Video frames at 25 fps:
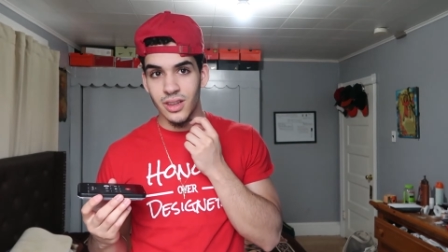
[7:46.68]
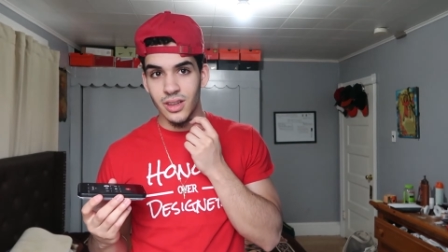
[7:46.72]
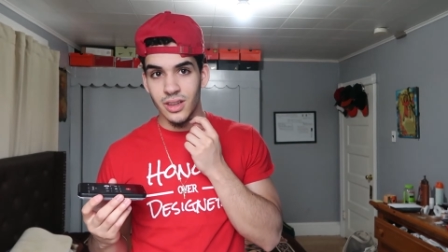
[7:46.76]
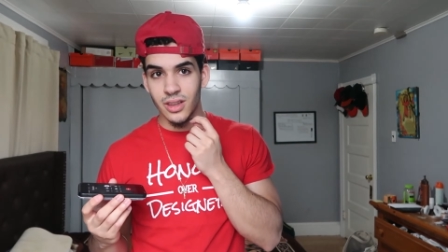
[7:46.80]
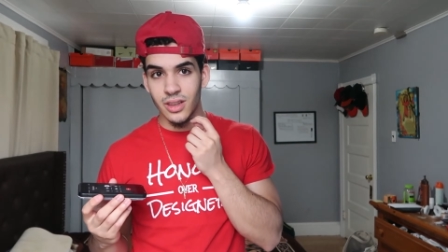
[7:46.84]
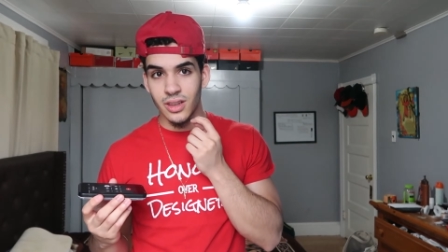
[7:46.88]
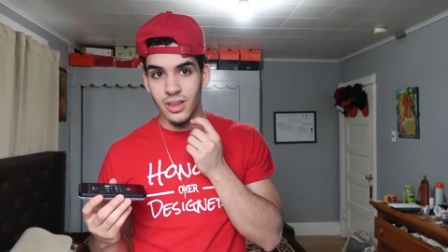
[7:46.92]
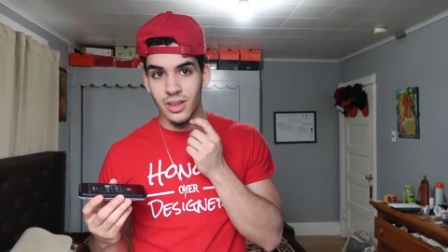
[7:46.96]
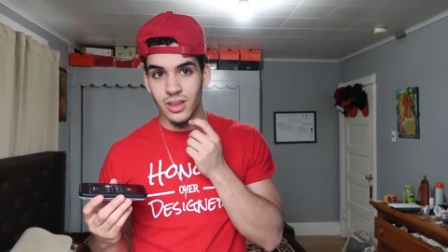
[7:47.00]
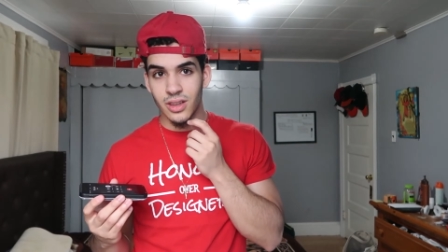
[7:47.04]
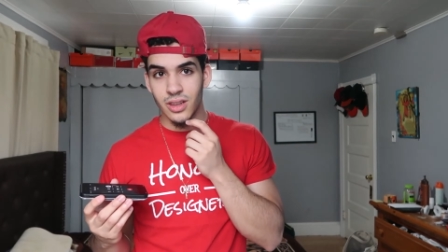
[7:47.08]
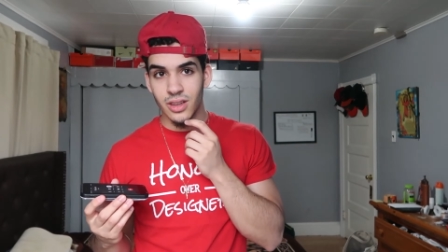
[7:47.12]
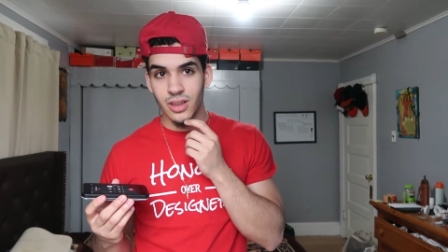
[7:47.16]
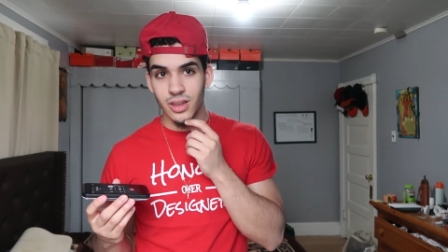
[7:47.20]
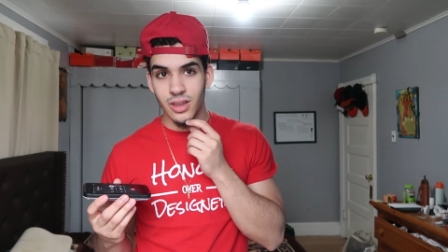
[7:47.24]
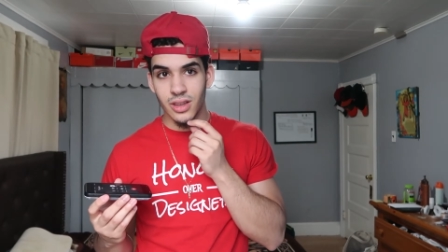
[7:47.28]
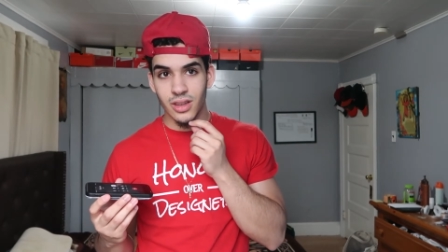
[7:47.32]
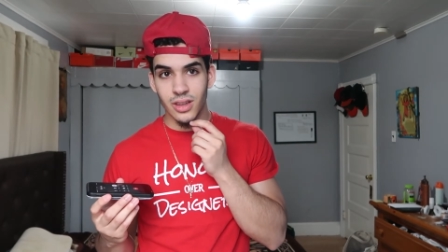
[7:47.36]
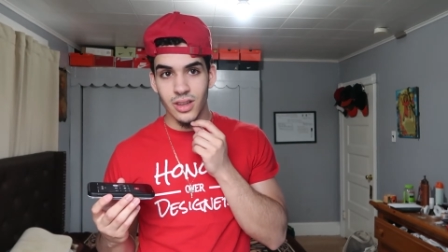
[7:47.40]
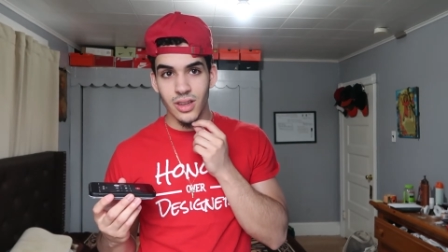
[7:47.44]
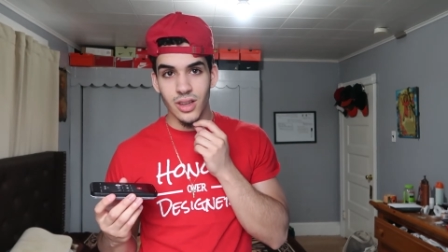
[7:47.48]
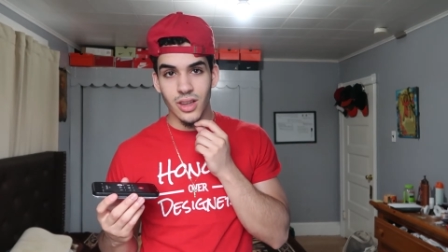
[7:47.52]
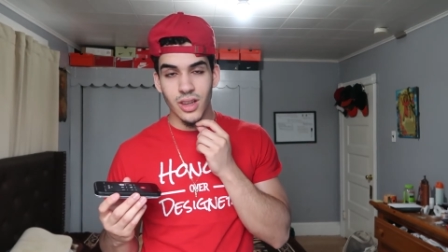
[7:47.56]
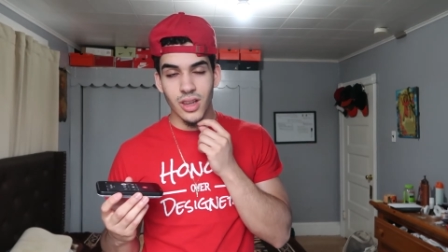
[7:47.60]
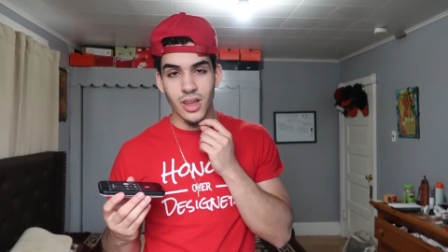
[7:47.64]
delivery?
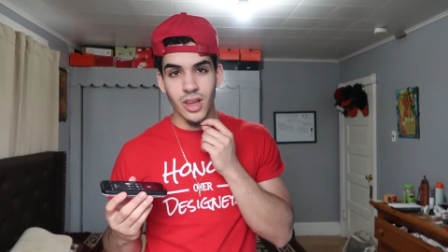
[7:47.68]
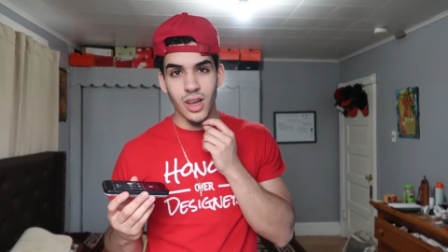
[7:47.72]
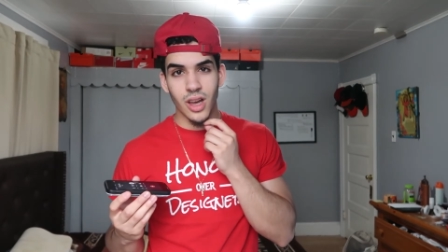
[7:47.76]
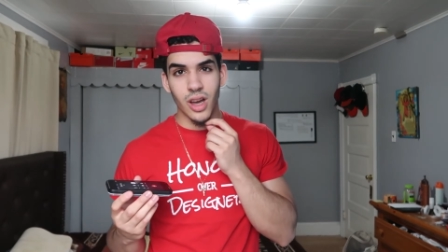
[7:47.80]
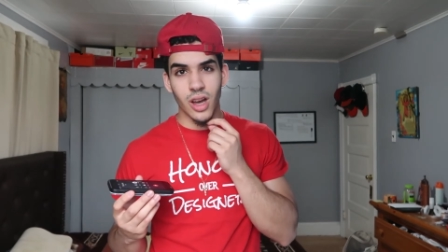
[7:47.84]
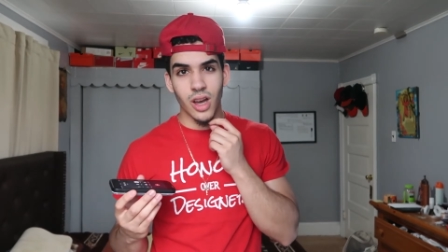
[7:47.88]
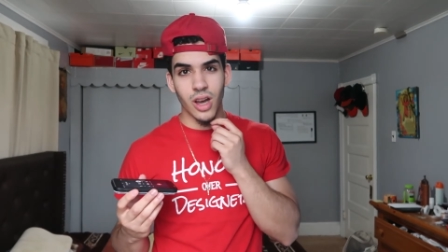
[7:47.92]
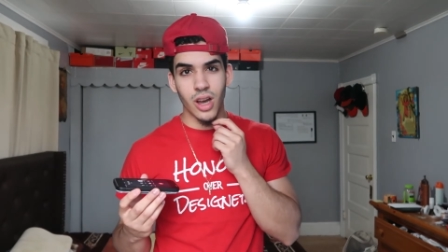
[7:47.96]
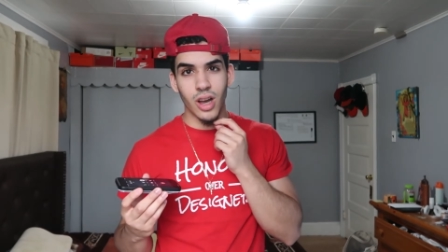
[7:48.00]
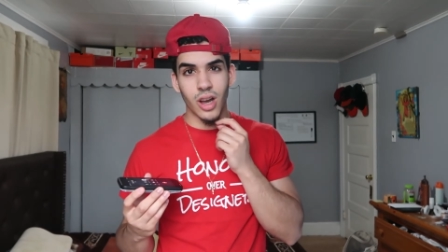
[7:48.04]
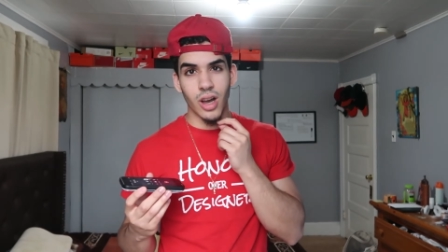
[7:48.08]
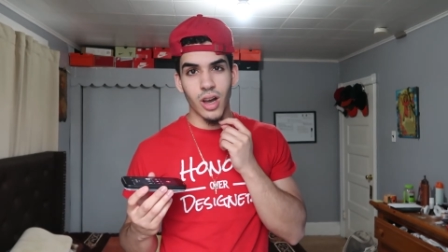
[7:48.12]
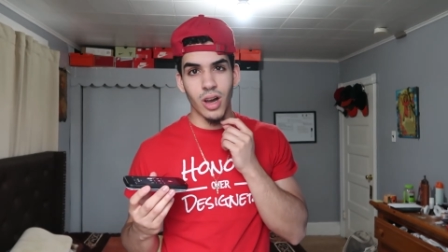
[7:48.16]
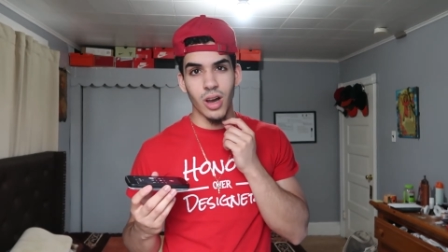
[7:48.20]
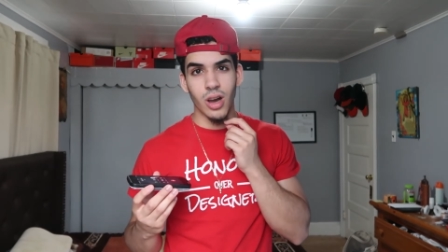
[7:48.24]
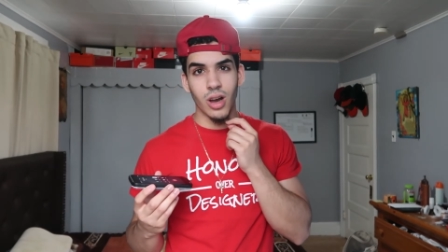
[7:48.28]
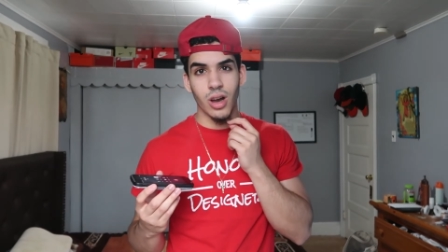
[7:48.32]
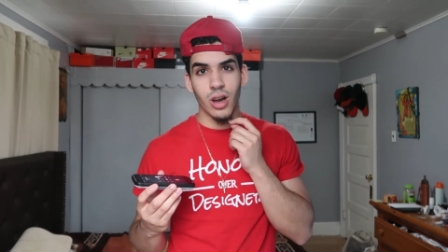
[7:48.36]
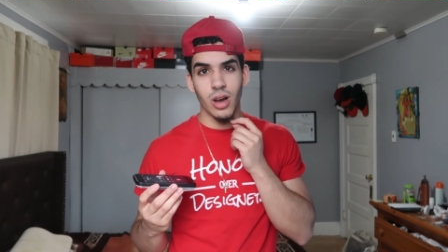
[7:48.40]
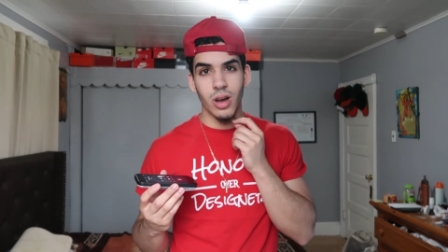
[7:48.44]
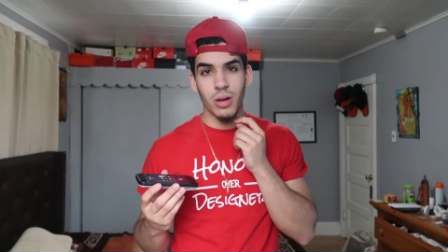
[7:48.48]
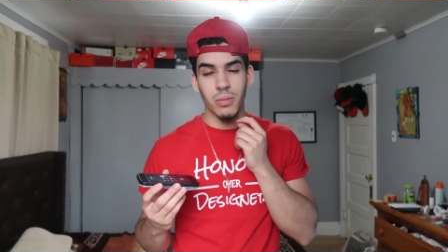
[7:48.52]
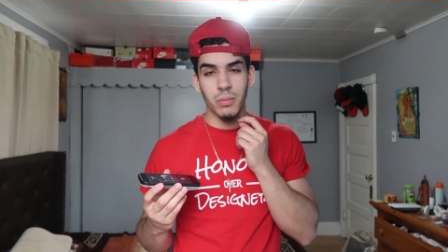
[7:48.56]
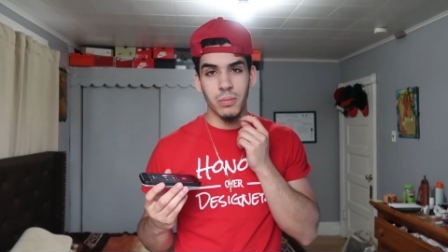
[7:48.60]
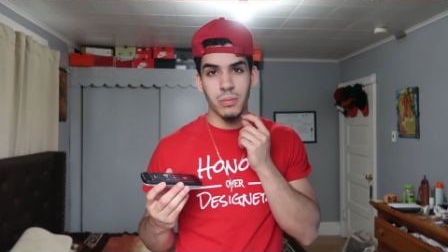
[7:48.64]

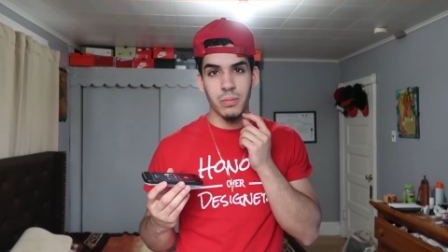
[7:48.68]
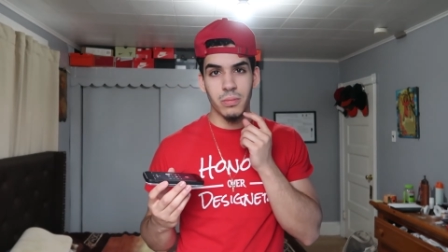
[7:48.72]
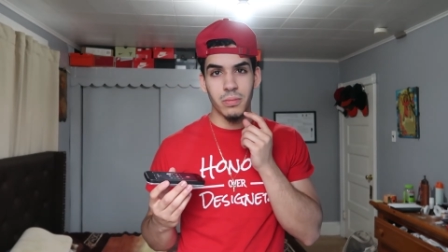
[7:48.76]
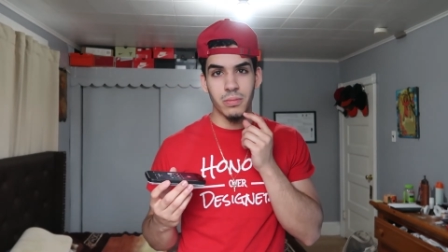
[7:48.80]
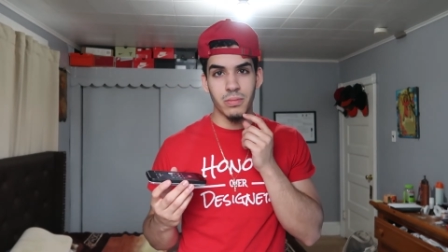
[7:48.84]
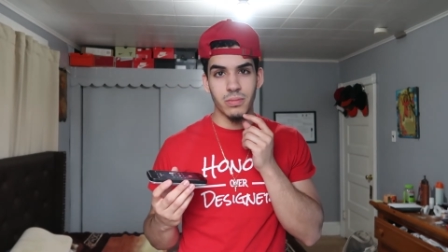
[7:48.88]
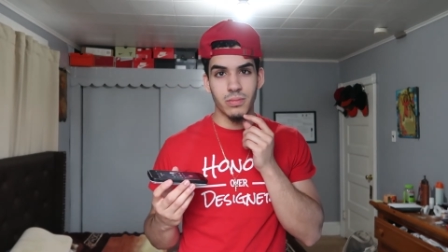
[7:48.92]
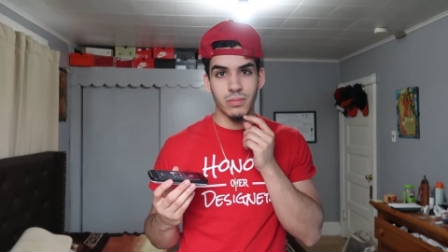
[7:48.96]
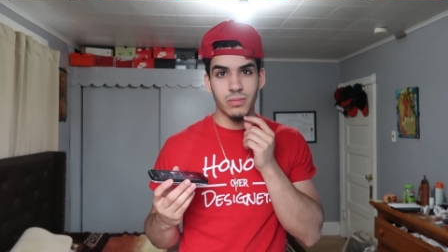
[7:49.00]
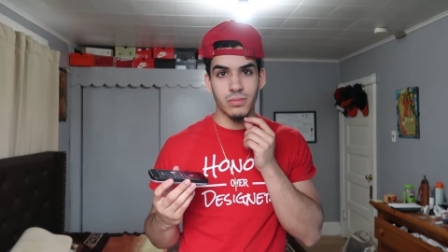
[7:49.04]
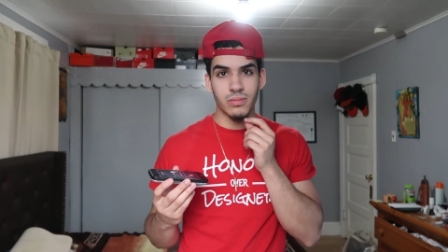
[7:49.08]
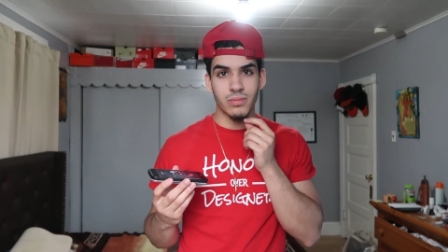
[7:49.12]
Um,